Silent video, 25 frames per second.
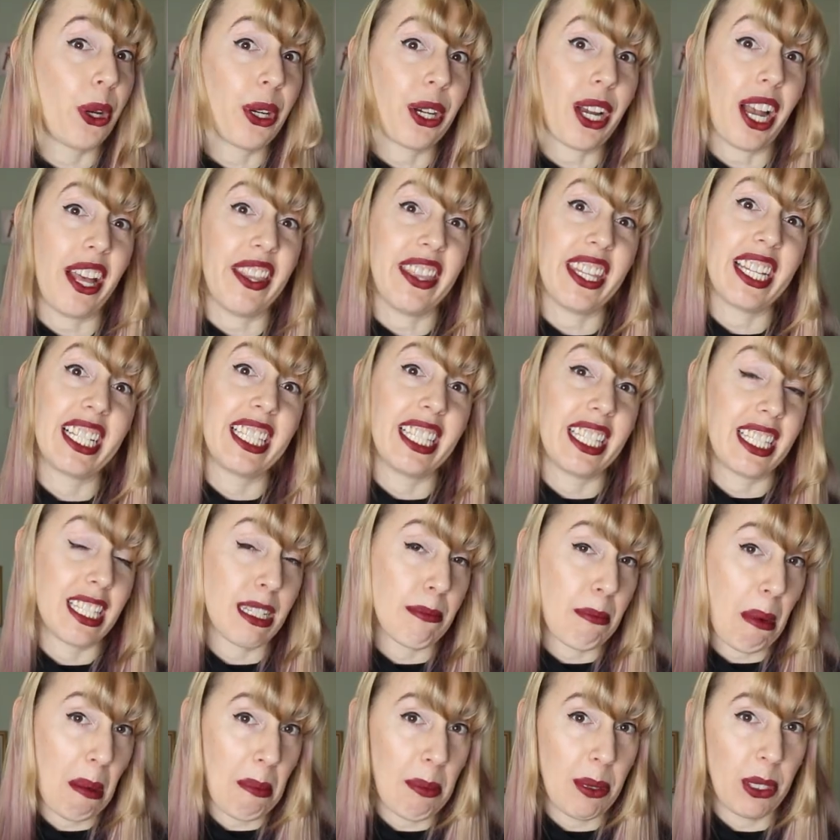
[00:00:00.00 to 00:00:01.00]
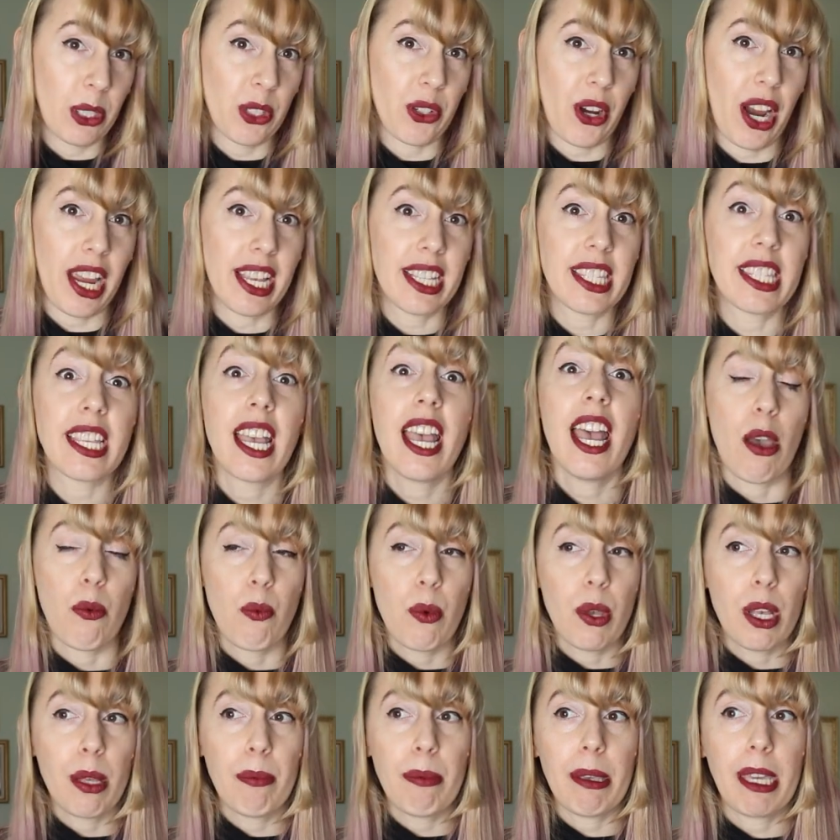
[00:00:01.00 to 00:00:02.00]
work on the Glinda bubble dress, I
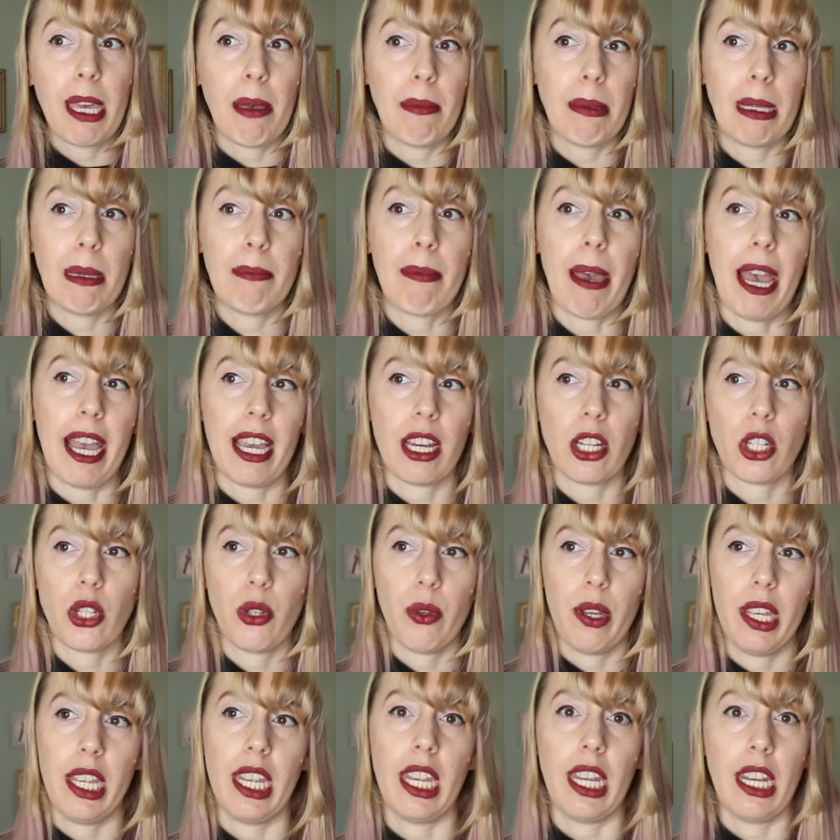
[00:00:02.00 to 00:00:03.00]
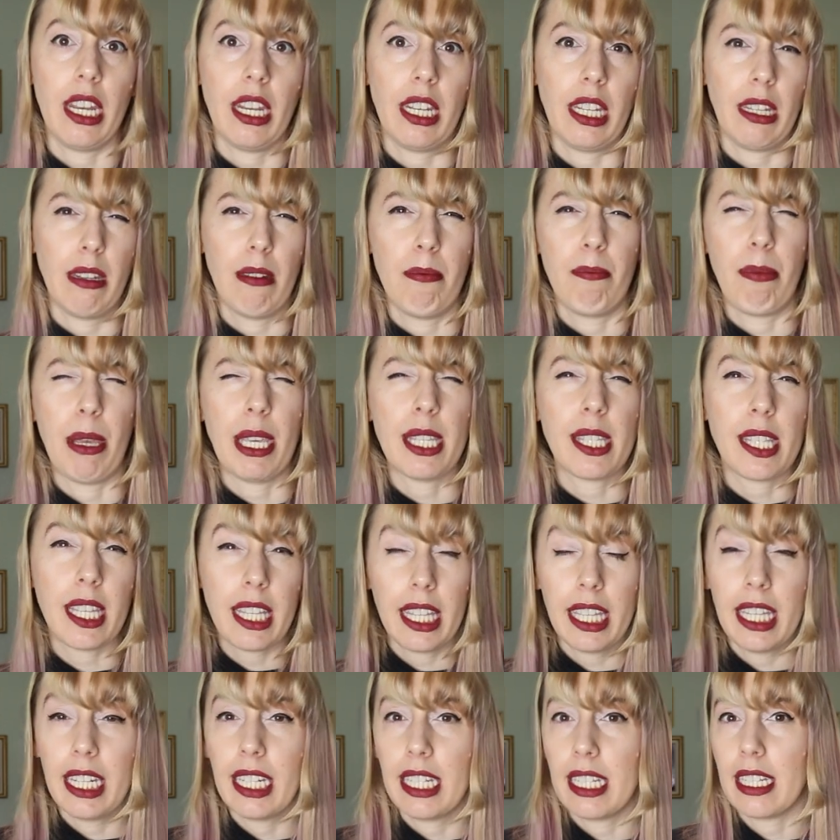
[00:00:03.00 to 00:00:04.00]
will be coming back to it in
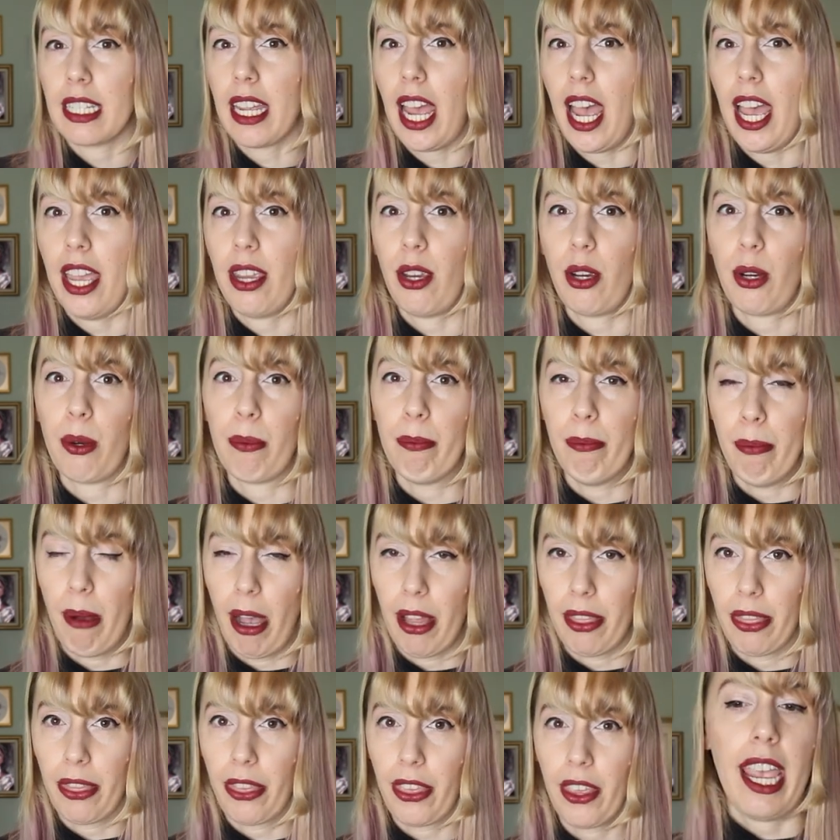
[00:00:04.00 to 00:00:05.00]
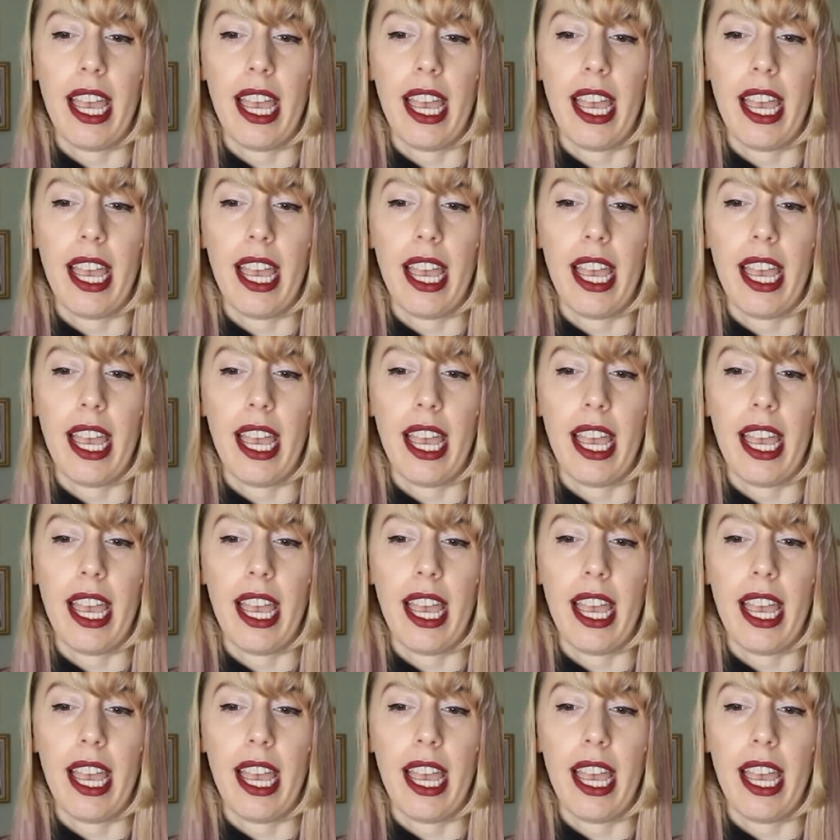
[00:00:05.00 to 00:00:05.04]
basically an entire month.